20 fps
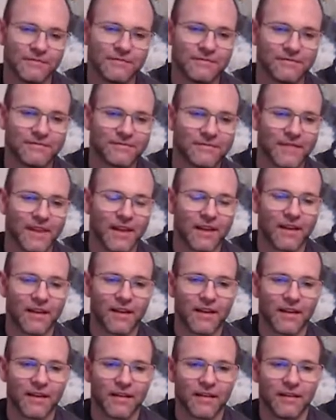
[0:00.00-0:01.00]

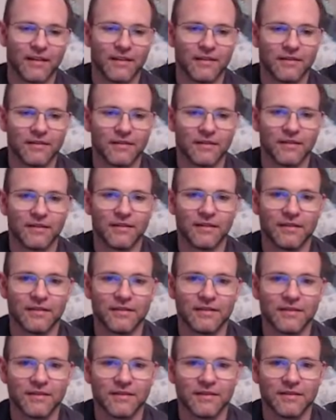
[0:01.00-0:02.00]

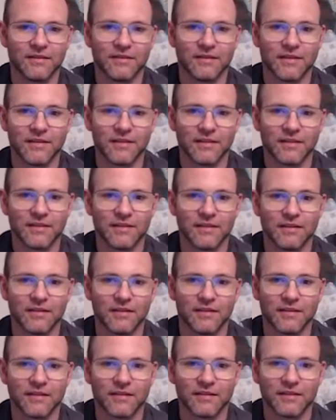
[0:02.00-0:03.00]

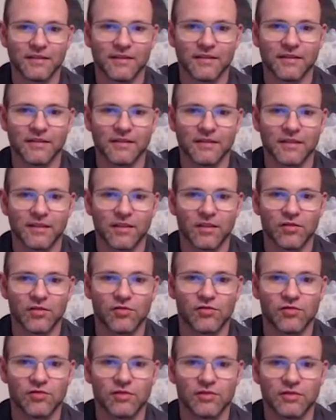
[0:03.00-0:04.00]

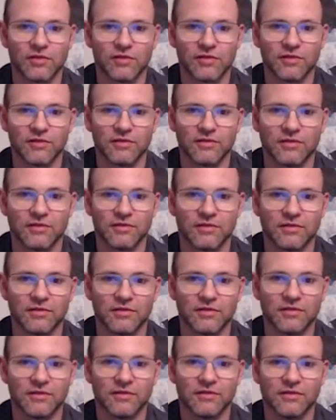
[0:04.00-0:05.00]

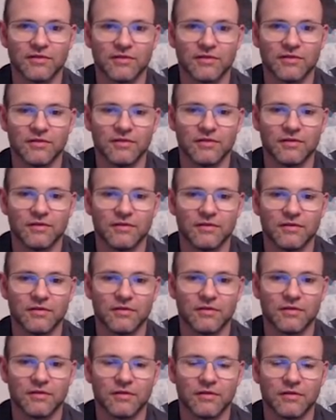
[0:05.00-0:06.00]

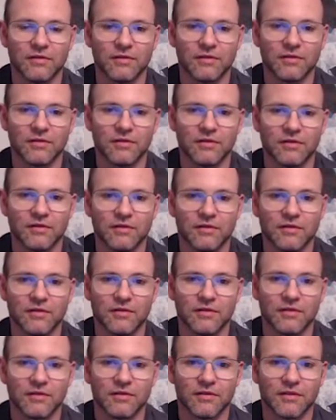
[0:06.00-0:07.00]

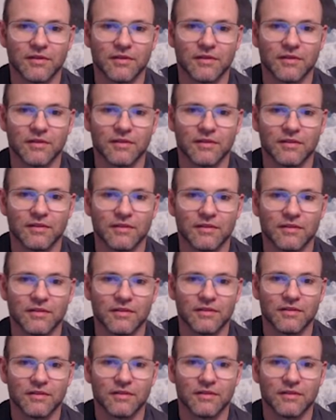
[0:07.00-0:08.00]
No words are spoken by the person on screen.